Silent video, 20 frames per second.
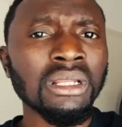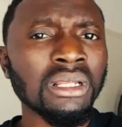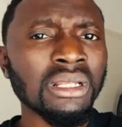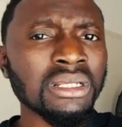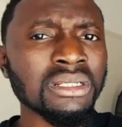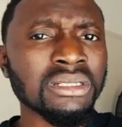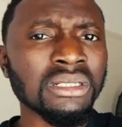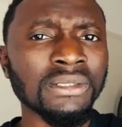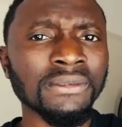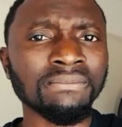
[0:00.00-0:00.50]

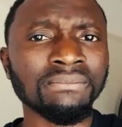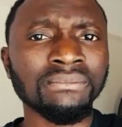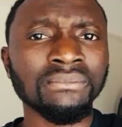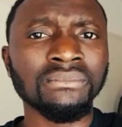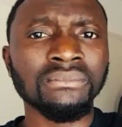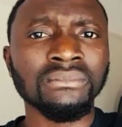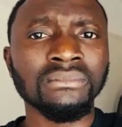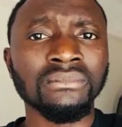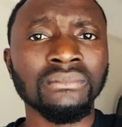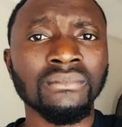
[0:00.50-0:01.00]
Listen,
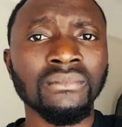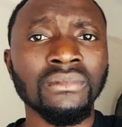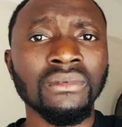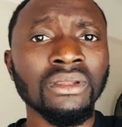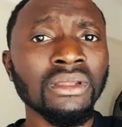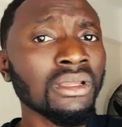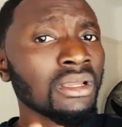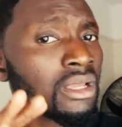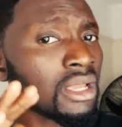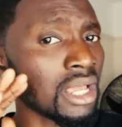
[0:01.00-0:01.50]

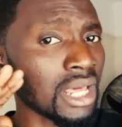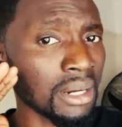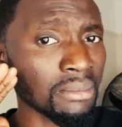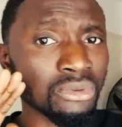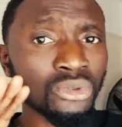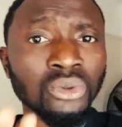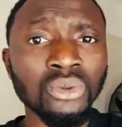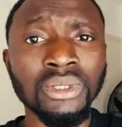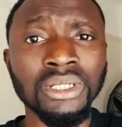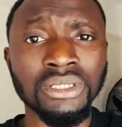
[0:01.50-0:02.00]
and
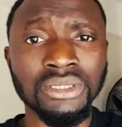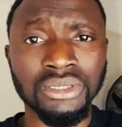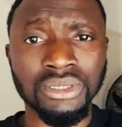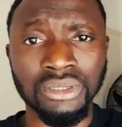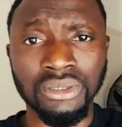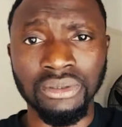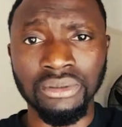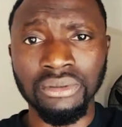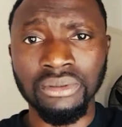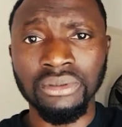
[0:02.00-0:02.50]
I'm talking to
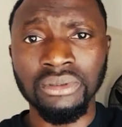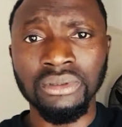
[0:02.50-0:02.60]
you.